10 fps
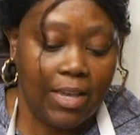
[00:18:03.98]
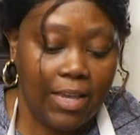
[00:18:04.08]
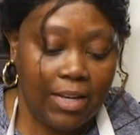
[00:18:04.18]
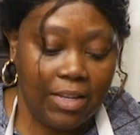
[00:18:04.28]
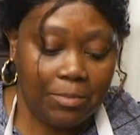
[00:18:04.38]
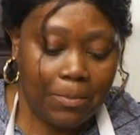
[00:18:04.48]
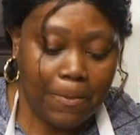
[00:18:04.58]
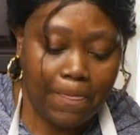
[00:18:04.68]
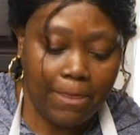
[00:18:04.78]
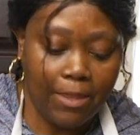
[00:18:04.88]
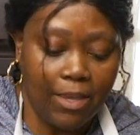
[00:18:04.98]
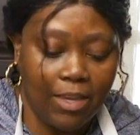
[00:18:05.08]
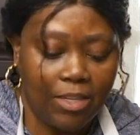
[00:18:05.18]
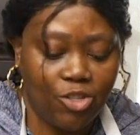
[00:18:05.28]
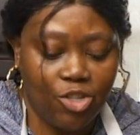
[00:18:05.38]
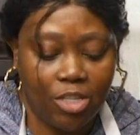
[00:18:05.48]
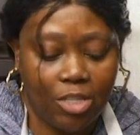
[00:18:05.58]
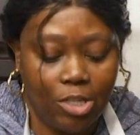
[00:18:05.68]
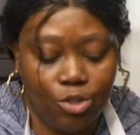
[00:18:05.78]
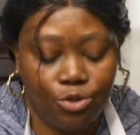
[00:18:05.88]
in it. It's just
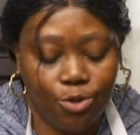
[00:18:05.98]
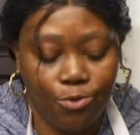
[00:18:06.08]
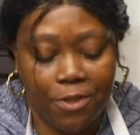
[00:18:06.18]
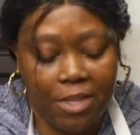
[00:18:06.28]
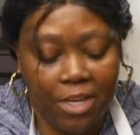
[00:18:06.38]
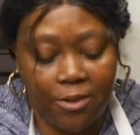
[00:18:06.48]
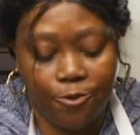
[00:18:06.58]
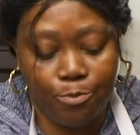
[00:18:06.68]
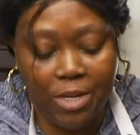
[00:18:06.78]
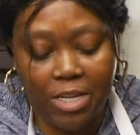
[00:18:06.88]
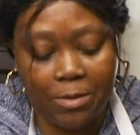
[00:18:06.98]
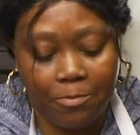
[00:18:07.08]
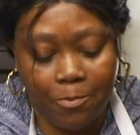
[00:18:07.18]
a little too thick for me,